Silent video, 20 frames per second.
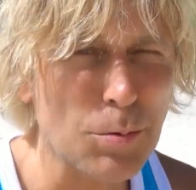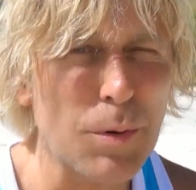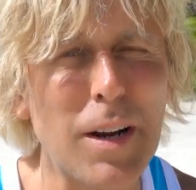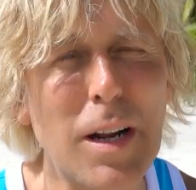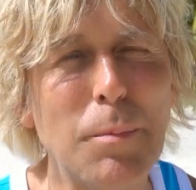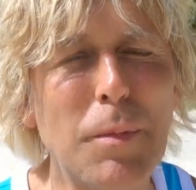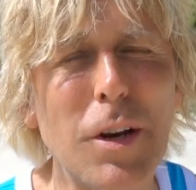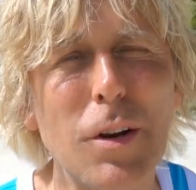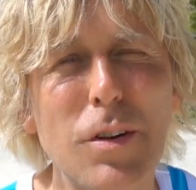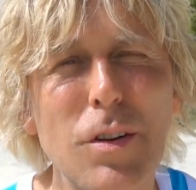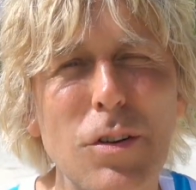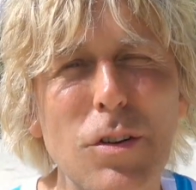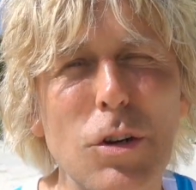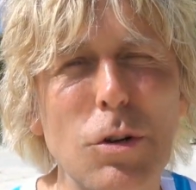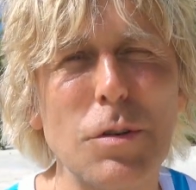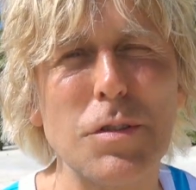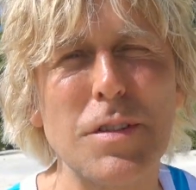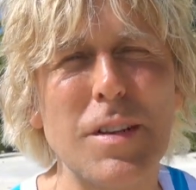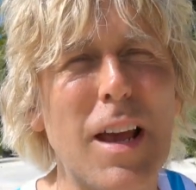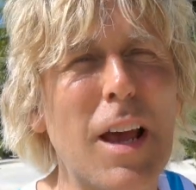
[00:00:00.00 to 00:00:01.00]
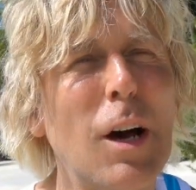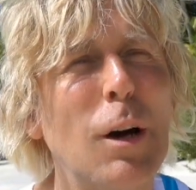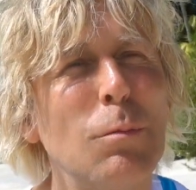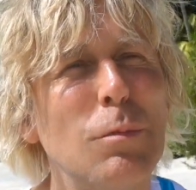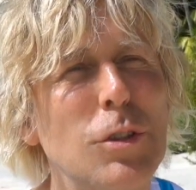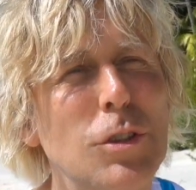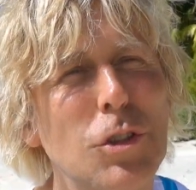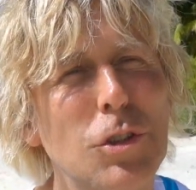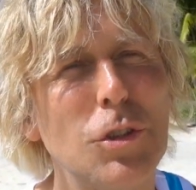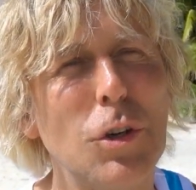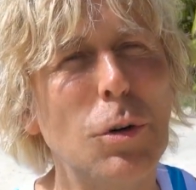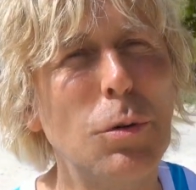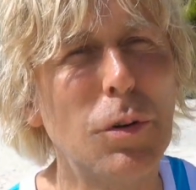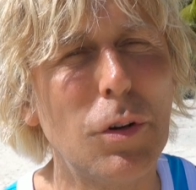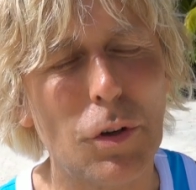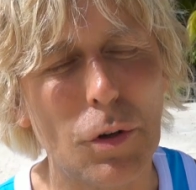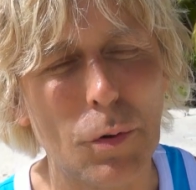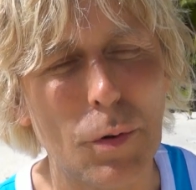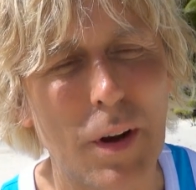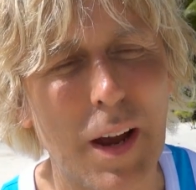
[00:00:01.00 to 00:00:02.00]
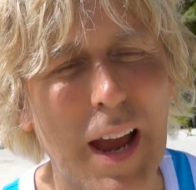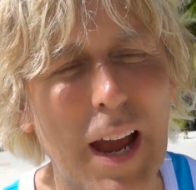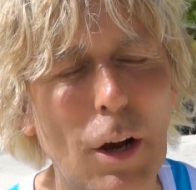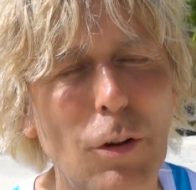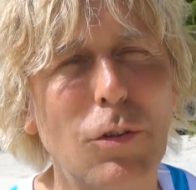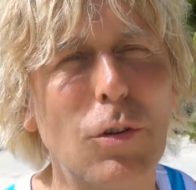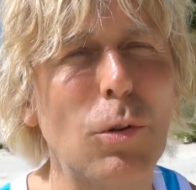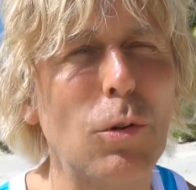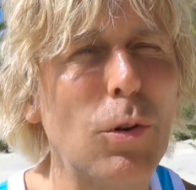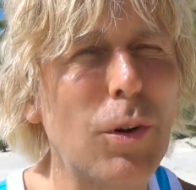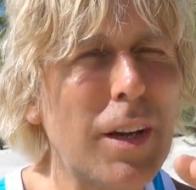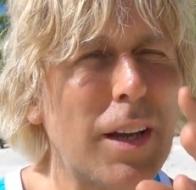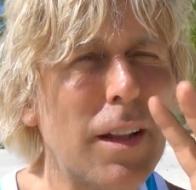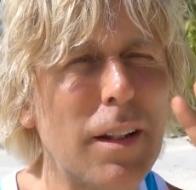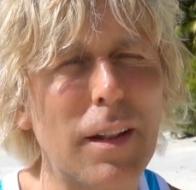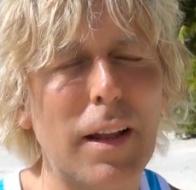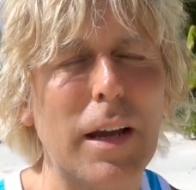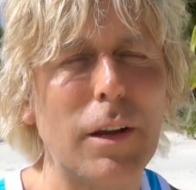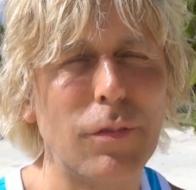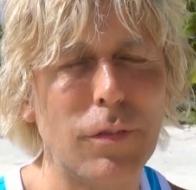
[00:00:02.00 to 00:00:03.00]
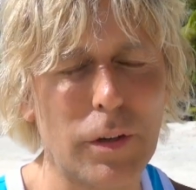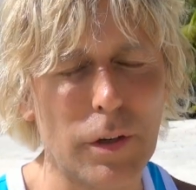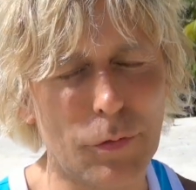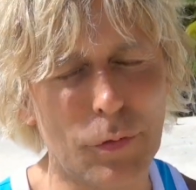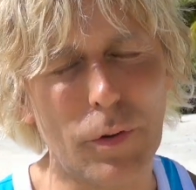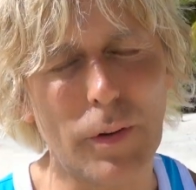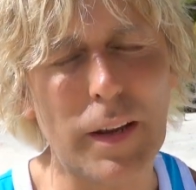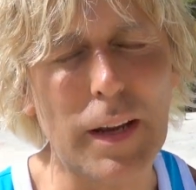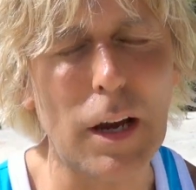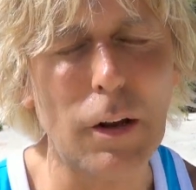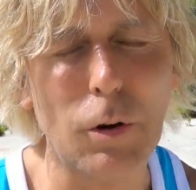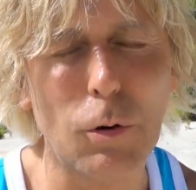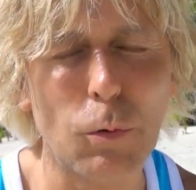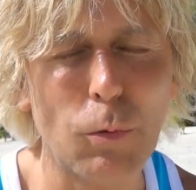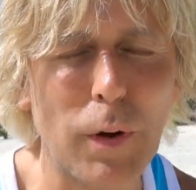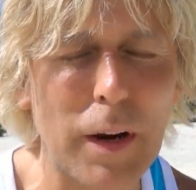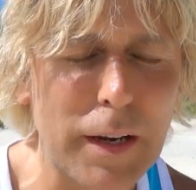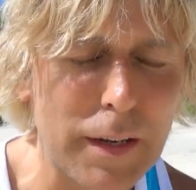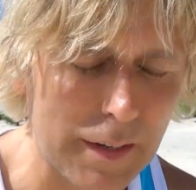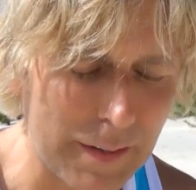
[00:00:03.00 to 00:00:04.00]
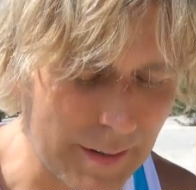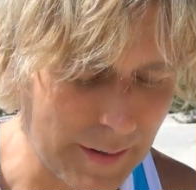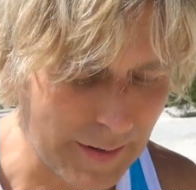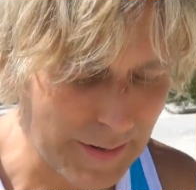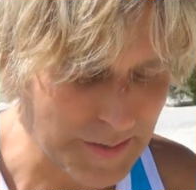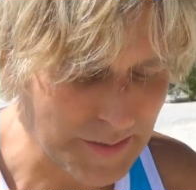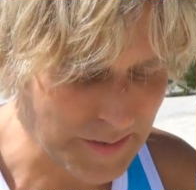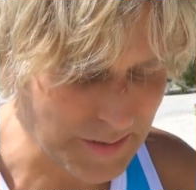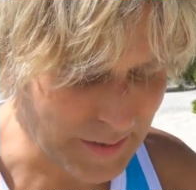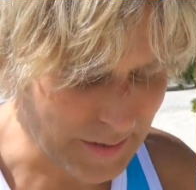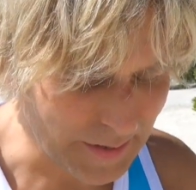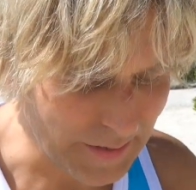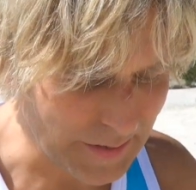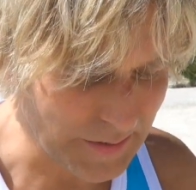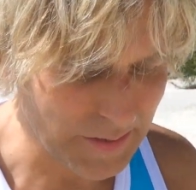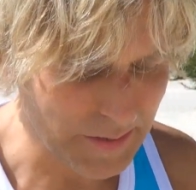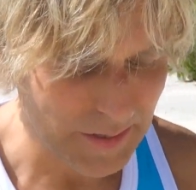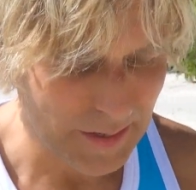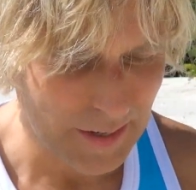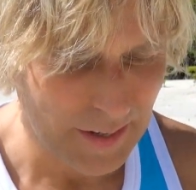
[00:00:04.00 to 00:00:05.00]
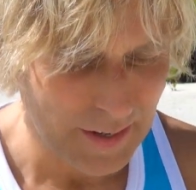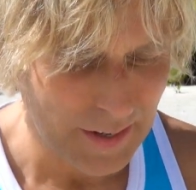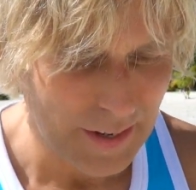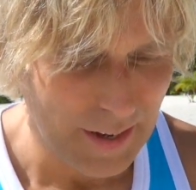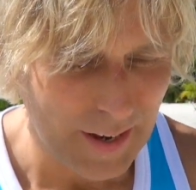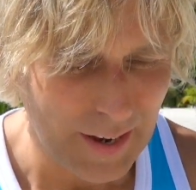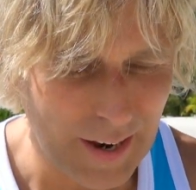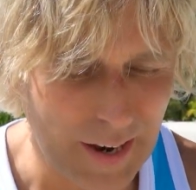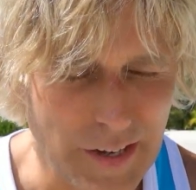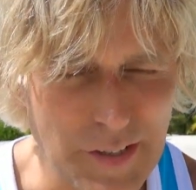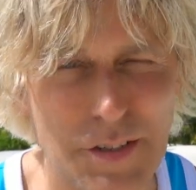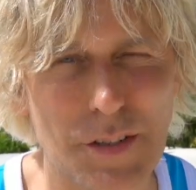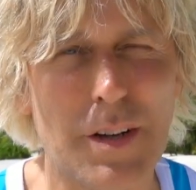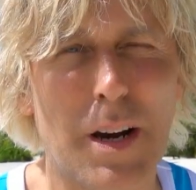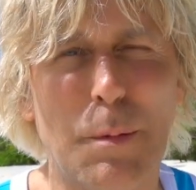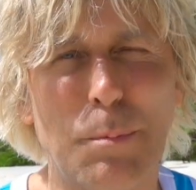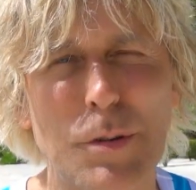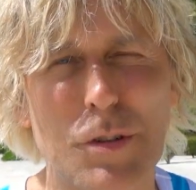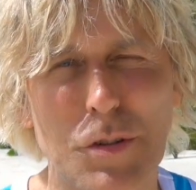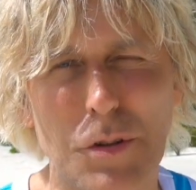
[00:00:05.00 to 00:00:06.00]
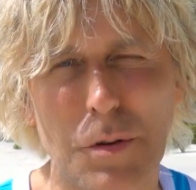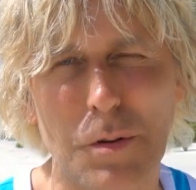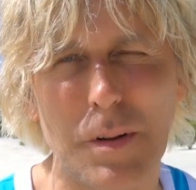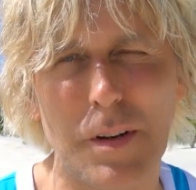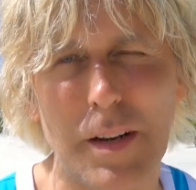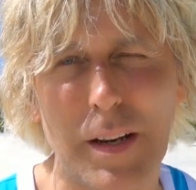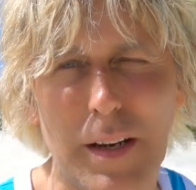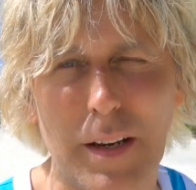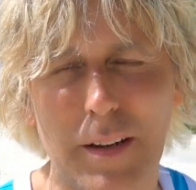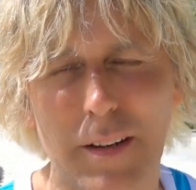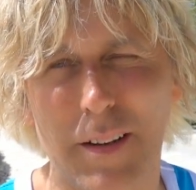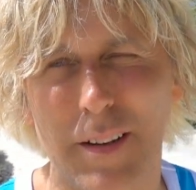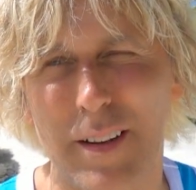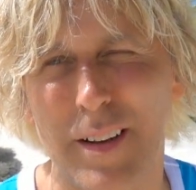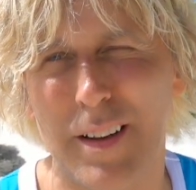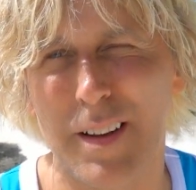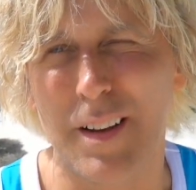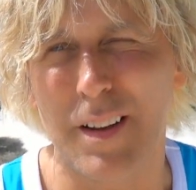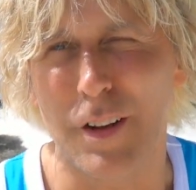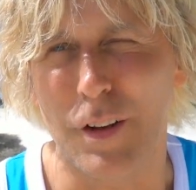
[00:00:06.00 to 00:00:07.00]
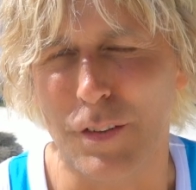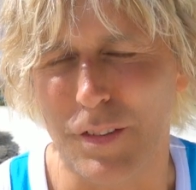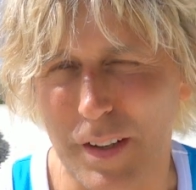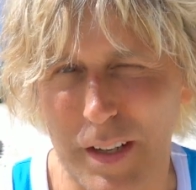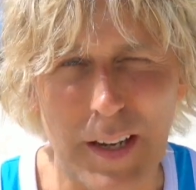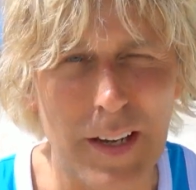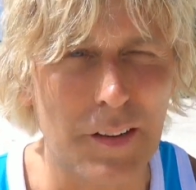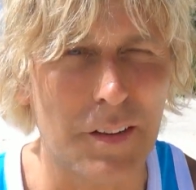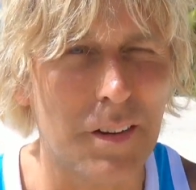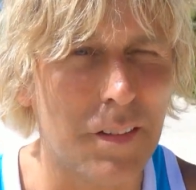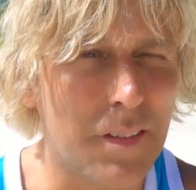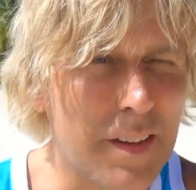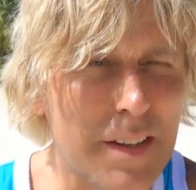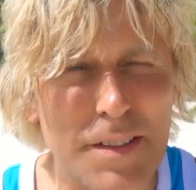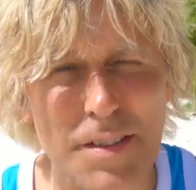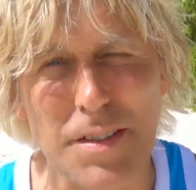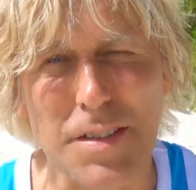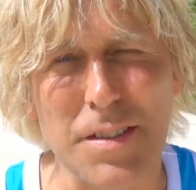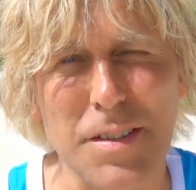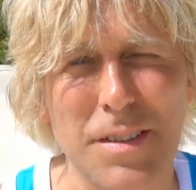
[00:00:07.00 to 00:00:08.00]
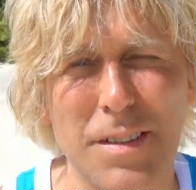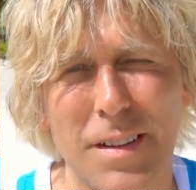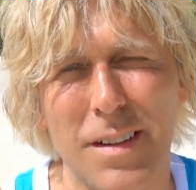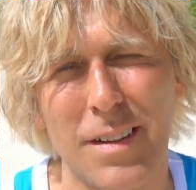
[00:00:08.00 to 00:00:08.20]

what I'm here to do is to help show you how to look at life differently, how to recognize things as an opportunity to get to this.